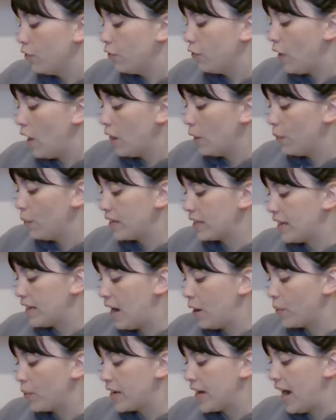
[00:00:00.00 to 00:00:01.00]
Following
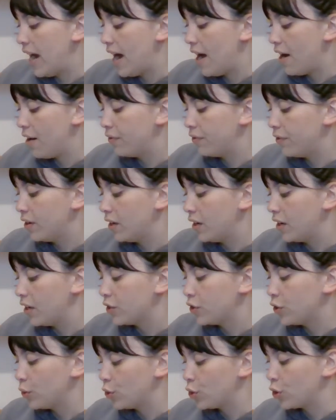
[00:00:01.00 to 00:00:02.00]
that, we have a
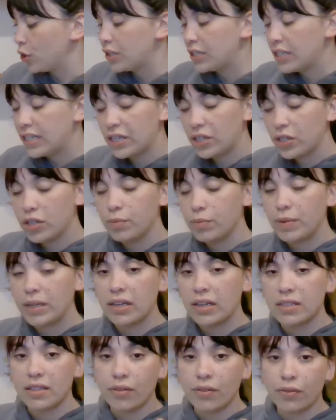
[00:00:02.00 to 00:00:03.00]
suture and needle,
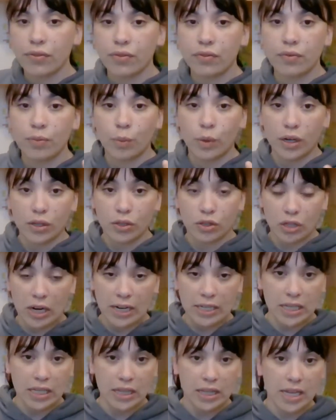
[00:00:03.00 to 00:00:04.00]
because if we're
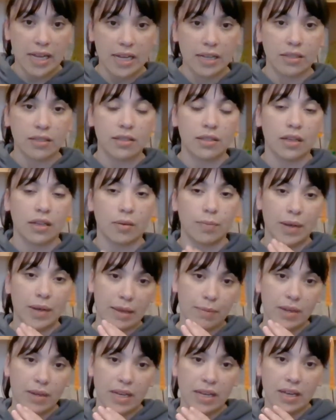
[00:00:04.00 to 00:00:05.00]
extracting things, there
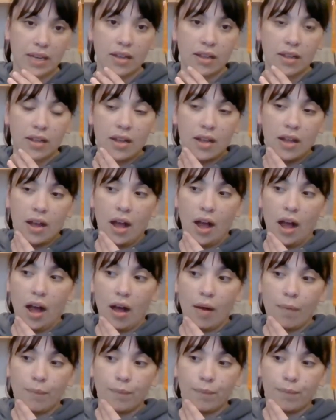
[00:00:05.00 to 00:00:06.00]
may be
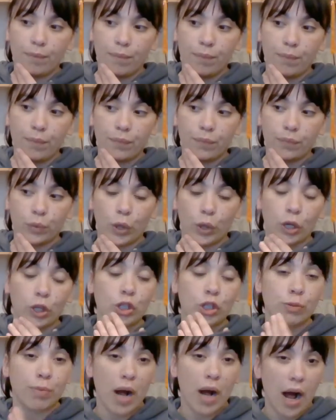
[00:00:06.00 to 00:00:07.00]

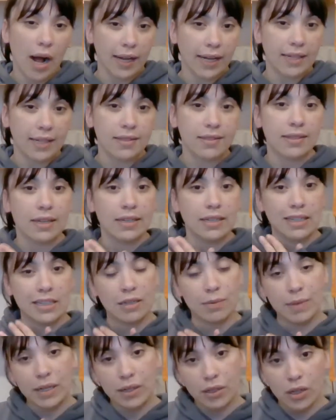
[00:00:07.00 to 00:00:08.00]
larger pockets that need
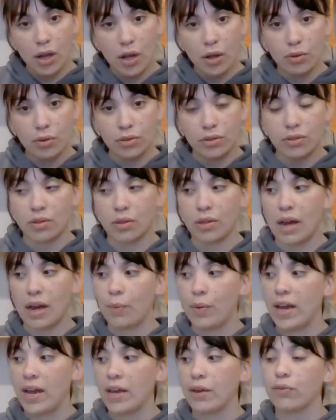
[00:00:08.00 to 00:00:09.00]
to be closed, so
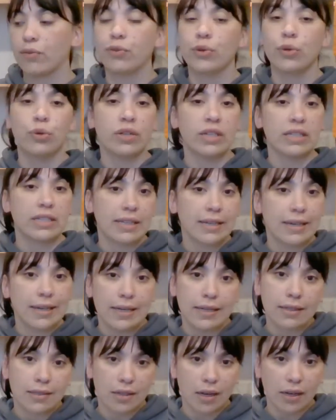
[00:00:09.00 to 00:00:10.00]
that way food isn't
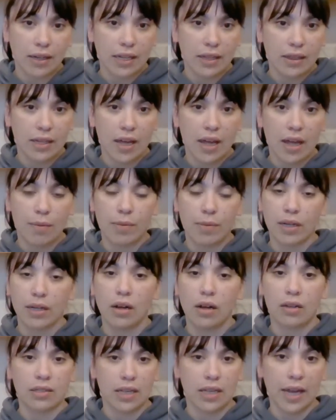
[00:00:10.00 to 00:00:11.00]
getting stuck in them and
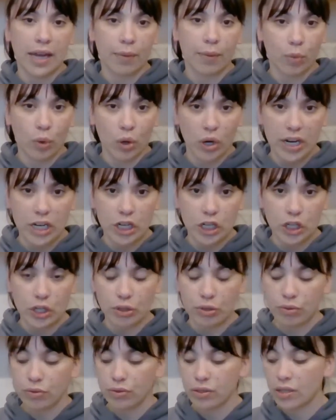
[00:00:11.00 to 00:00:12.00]
causing more
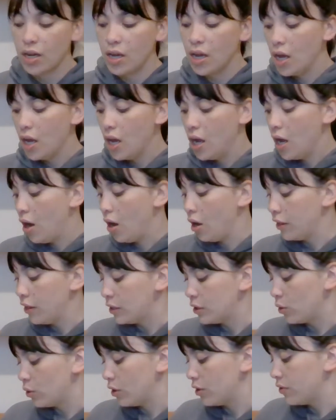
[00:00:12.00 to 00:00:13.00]
issues, all
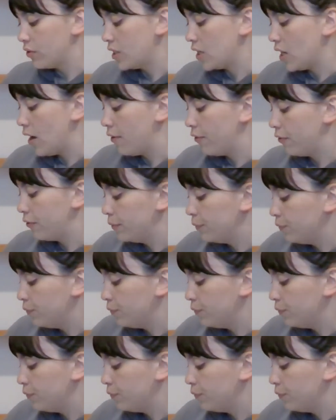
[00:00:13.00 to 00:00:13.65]
that sort of stuff.